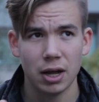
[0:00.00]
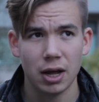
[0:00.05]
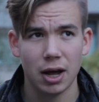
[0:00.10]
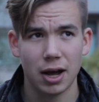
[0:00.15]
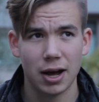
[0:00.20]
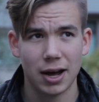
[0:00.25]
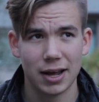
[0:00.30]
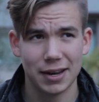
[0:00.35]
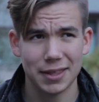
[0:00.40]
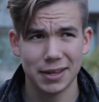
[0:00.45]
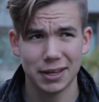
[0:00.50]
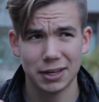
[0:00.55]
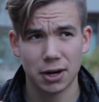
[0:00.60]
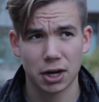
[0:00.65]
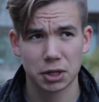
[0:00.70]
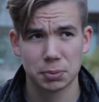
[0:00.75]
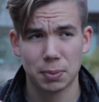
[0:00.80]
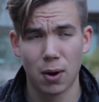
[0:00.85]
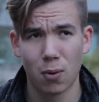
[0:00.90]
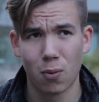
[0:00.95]
I think he
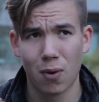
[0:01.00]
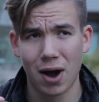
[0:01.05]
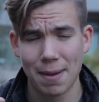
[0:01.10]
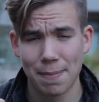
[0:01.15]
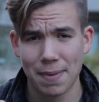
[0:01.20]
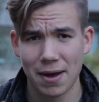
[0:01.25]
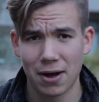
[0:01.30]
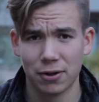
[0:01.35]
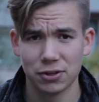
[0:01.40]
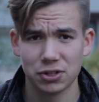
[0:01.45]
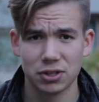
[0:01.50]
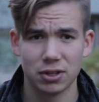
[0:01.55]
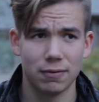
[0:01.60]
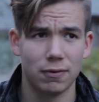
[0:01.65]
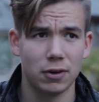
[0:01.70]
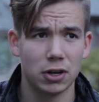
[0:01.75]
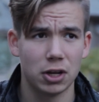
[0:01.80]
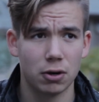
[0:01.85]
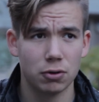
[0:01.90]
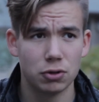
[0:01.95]
talks about white balance in the
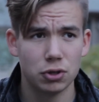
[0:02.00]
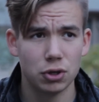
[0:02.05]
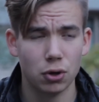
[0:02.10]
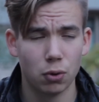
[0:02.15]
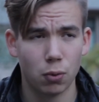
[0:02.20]
video too.